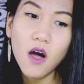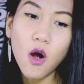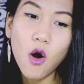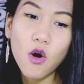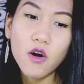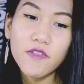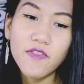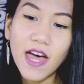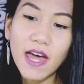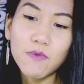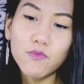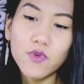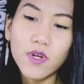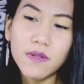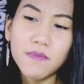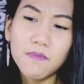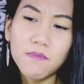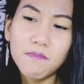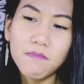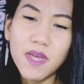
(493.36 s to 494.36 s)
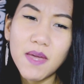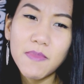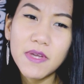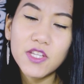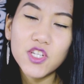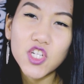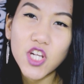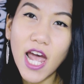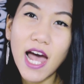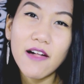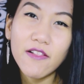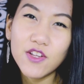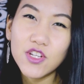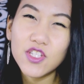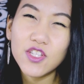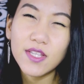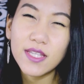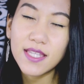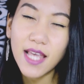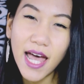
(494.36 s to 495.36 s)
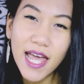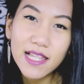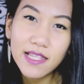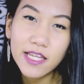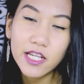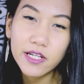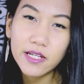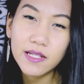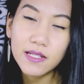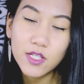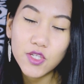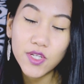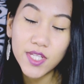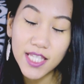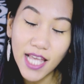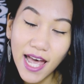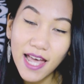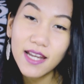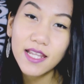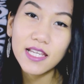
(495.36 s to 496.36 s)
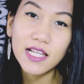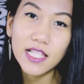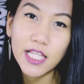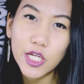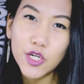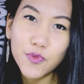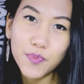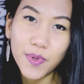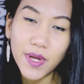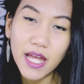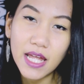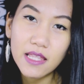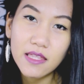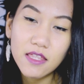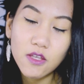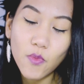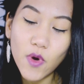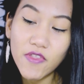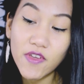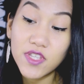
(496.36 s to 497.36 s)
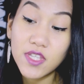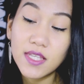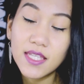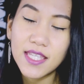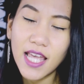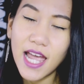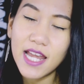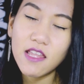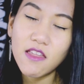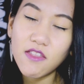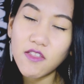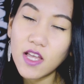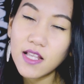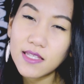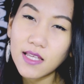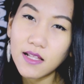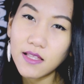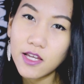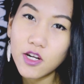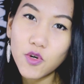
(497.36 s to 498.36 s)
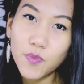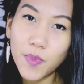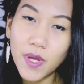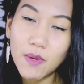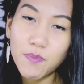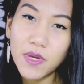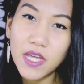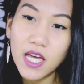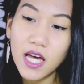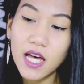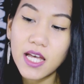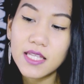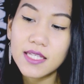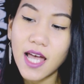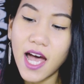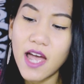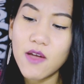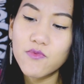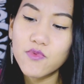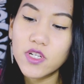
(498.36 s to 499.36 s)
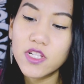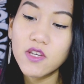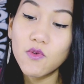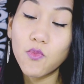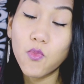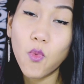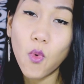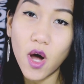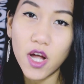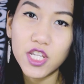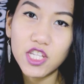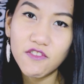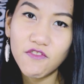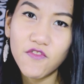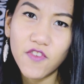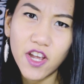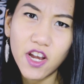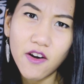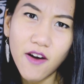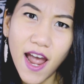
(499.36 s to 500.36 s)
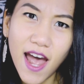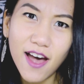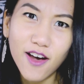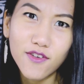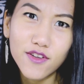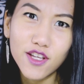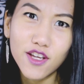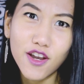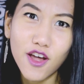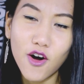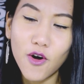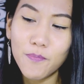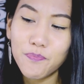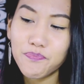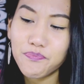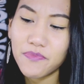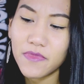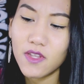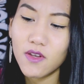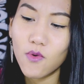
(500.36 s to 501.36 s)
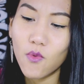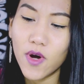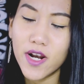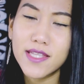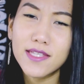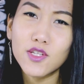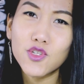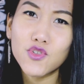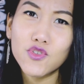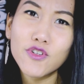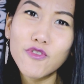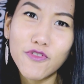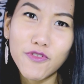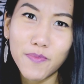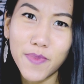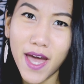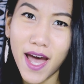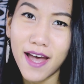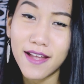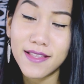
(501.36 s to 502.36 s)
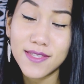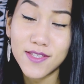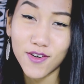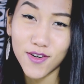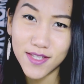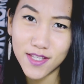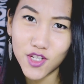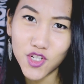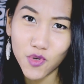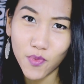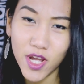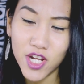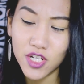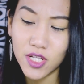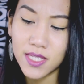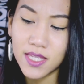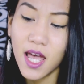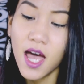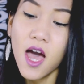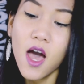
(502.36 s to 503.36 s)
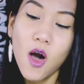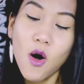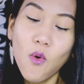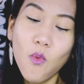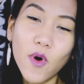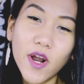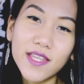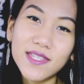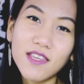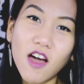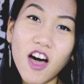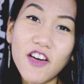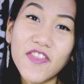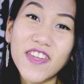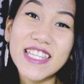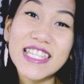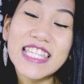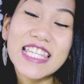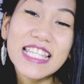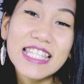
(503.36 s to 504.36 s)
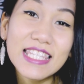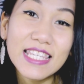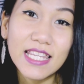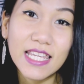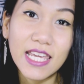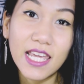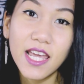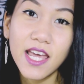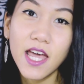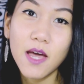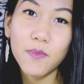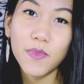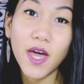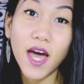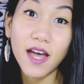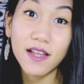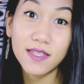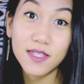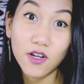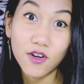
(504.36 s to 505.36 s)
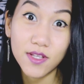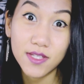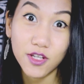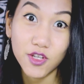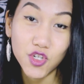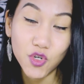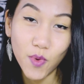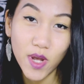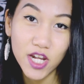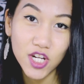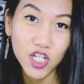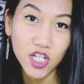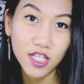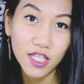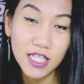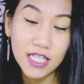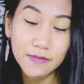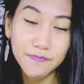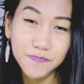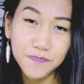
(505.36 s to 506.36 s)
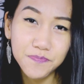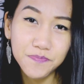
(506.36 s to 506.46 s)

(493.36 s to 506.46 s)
or that would maybe challenge society society a little bit, the way that society thinks a little bit because I really want to figure out, you know, what is the truth behind certain situations? What is the authenticity behind certain situations?